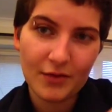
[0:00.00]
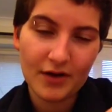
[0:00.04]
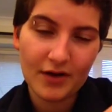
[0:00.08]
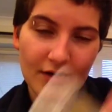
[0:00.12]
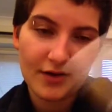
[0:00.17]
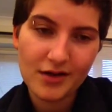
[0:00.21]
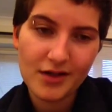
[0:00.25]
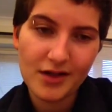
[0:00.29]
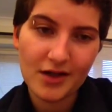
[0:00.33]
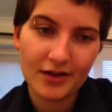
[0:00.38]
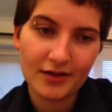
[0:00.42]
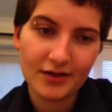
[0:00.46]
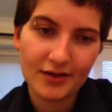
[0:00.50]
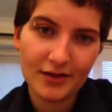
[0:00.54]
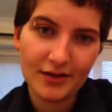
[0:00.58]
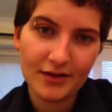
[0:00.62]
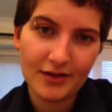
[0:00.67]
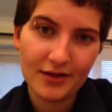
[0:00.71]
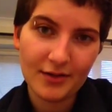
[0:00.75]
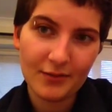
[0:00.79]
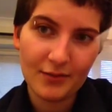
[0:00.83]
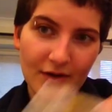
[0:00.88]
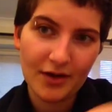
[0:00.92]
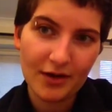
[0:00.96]
started
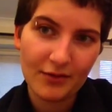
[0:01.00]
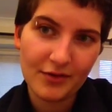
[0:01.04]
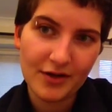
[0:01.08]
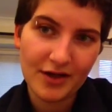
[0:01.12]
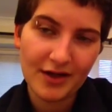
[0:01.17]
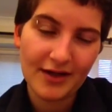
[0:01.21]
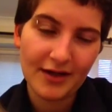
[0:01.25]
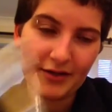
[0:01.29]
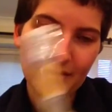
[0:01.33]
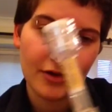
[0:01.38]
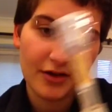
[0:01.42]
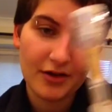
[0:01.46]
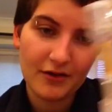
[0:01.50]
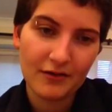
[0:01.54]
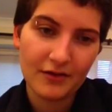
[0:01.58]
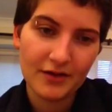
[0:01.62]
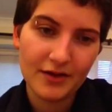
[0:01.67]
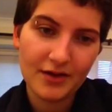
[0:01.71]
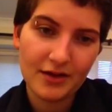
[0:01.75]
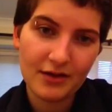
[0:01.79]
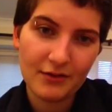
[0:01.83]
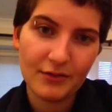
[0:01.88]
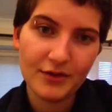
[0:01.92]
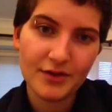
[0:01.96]
and when I was allowed to go on
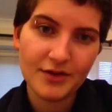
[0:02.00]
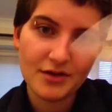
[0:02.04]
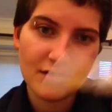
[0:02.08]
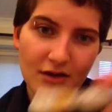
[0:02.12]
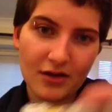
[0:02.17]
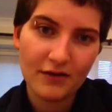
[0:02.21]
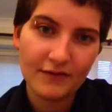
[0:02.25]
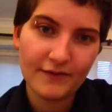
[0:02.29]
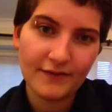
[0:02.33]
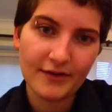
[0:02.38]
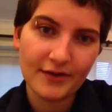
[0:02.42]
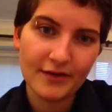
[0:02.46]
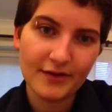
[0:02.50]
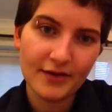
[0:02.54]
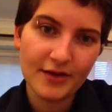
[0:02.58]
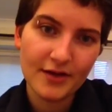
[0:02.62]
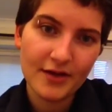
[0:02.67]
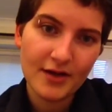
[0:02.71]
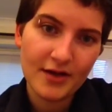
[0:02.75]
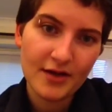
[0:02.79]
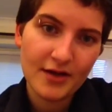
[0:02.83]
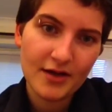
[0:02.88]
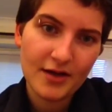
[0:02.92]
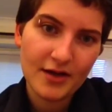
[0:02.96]
tea, which is after
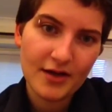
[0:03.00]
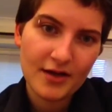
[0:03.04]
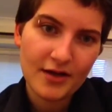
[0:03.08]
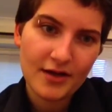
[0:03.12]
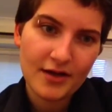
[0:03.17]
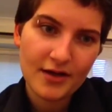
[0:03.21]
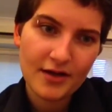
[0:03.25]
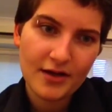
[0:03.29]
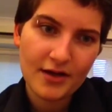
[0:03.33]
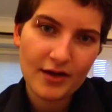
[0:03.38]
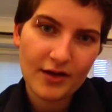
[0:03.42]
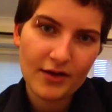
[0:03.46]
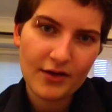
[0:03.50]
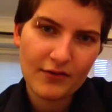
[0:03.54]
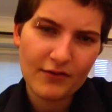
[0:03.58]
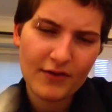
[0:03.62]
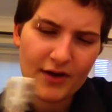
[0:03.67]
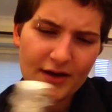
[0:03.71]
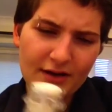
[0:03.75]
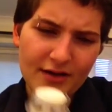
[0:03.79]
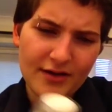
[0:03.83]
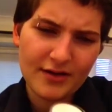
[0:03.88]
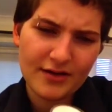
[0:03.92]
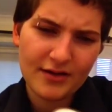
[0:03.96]
you're
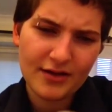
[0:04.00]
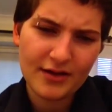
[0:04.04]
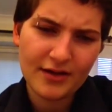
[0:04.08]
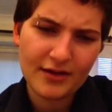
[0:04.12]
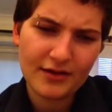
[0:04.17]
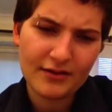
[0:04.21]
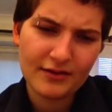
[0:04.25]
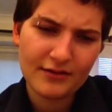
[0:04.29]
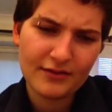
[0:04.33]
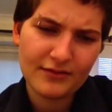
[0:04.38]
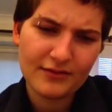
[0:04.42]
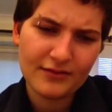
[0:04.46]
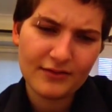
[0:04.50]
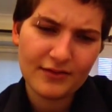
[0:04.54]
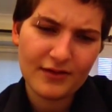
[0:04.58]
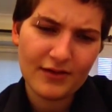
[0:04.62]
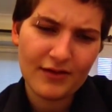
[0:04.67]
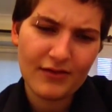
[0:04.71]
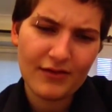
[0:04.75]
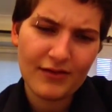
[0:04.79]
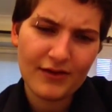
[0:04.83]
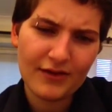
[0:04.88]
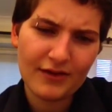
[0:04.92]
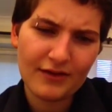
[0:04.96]
18, I
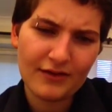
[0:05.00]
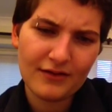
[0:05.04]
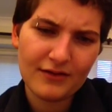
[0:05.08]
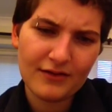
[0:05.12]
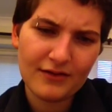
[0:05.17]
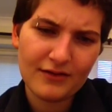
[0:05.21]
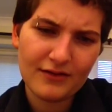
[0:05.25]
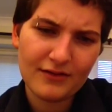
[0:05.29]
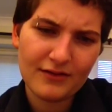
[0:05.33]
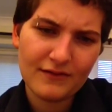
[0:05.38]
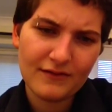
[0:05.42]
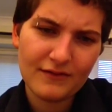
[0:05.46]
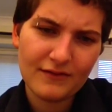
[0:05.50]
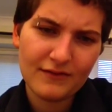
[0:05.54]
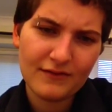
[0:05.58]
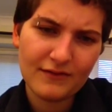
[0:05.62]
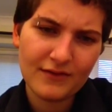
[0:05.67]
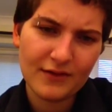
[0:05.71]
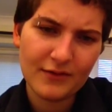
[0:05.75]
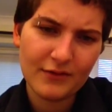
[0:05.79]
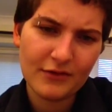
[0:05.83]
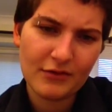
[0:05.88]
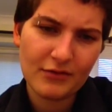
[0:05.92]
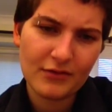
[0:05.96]
think.
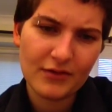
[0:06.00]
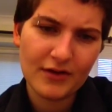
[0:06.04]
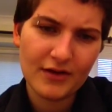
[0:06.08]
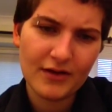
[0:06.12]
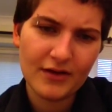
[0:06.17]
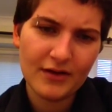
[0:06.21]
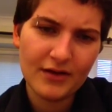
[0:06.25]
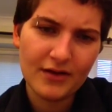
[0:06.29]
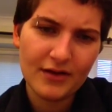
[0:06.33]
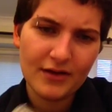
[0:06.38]
That was why.